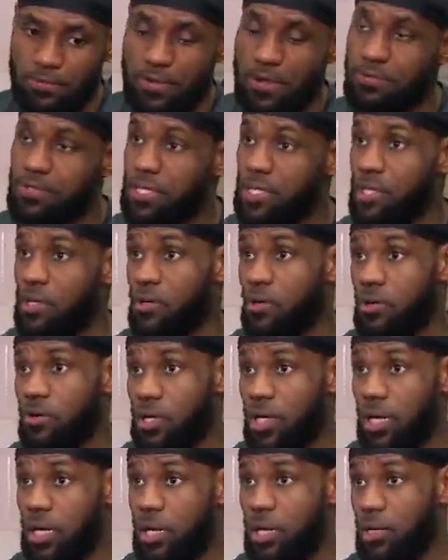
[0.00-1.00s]
a
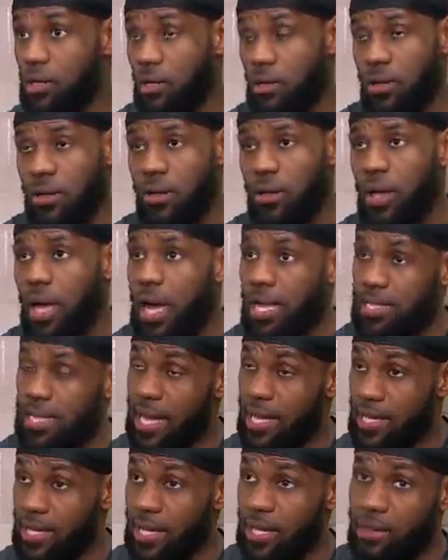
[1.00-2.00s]
15-year-old kid at
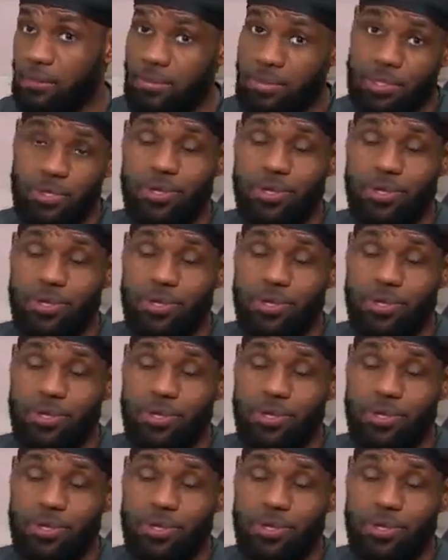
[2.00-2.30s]
that camp.